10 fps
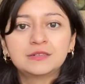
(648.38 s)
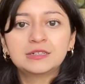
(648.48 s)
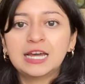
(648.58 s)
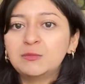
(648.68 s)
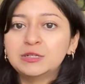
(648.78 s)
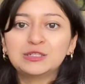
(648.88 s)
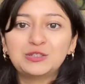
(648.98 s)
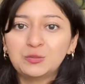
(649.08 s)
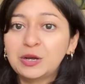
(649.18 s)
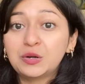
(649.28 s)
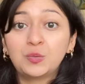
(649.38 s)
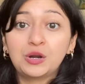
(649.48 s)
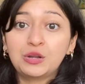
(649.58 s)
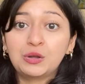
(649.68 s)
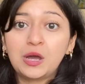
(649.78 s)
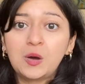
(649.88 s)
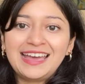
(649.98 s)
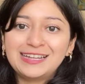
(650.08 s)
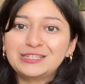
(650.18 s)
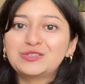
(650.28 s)
happens no matter where you go.
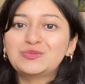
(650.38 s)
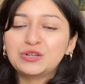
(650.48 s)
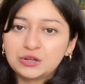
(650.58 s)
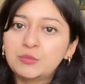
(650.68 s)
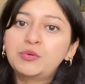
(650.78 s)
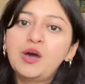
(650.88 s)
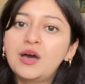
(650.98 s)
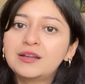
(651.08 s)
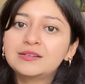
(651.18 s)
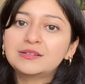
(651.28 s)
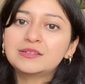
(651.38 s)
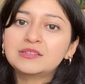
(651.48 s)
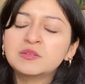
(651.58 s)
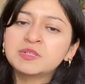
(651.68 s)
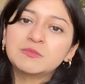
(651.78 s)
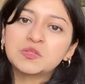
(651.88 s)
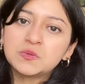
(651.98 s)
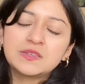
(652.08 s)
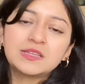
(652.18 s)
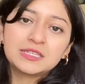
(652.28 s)
And when you're abroad, sometimes those
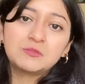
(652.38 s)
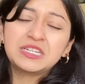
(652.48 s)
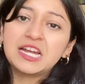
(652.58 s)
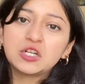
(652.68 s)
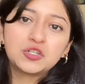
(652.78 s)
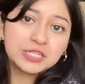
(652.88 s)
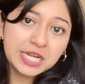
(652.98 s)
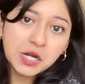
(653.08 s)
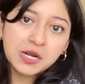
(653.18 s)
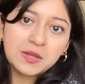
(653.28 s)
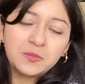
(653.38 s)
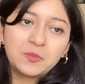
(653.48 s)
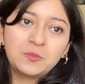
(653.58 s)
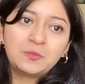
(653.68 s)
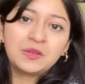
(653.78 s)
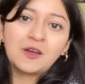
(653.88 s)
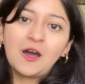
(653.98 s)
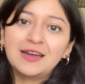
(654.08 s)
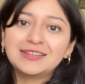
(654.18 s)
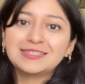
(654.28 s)
things can be extra scary
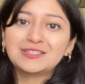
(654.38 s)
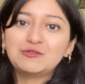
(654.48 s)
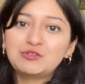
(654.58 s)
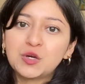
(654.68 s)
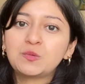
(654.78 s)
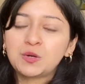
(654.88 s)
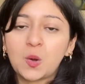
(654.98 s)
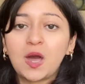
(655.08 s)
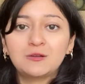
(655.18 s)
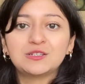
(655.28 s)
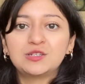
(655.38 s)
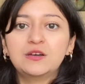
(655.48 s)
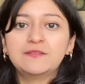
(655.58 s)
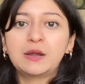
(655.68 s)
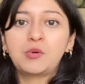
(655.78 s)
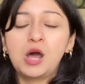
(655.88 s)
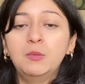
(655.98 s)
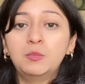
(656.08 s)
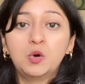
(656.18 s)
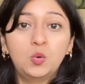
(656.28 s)
because you don't know how to solve that
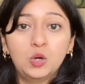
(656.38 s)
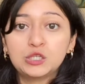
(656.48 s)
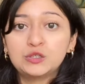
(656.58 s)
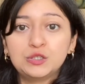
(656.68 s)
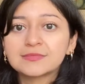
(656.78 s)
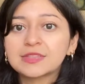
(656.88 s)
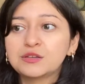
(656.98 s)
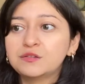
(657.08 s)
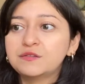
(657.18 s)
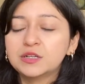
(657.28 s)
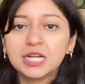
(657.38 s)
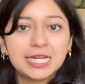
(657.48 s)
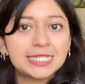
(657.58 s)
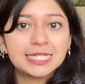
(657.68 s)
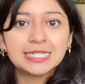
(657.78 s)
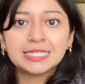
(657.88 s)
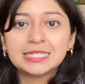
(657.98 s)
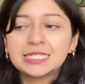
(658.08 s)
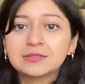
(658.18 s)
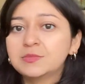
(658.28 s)
problem or what to do. You feel
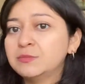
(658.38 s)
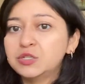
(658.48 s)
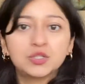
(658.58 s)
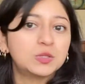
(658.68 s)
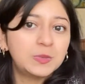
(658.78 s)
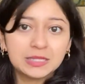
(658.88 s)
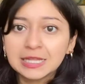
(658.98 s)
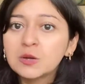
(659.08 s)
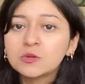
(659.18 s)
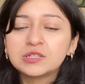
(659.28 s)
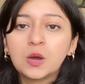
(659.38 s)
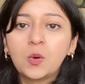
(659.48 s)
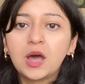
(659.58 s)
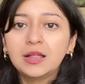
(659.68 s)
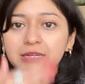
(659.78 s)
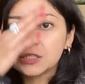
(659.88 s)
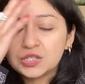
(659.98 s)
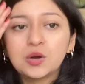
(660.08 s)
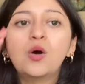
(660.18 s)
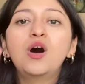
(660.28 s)
isolated, maybe you don't speak the language that well, and
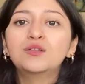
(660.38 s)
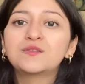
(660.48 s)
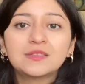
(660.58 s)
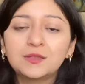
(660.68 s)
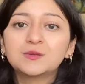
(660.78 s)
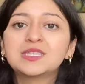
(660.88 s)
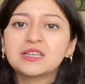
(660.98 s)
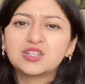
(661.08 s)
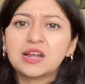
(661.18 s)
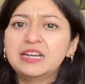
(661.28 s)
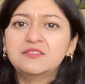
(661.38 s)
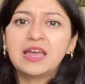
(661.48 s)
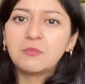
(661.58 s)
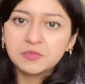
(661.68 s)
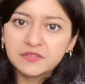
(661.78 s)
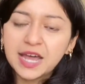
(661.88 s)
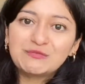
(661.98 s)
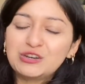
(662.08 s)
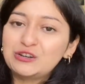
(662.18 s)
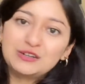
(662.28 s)
so all of those things are kind of amplified
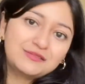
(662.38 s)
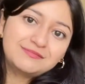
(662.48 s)
when you're